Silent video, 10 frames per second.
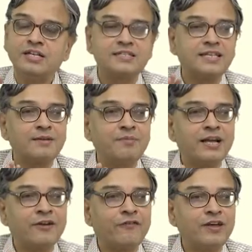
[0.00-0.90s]
sigma
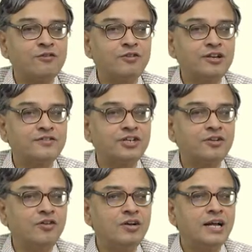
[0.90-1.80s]
F i equal to
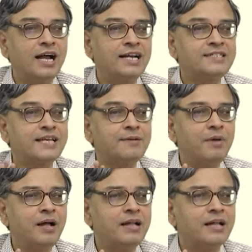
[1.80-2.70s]
zero and
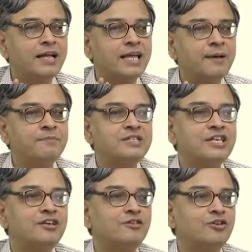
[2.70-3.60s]
sigma M
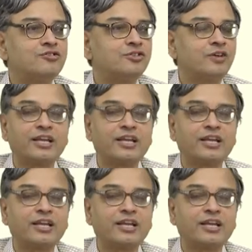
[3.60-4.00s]
z equal to zero.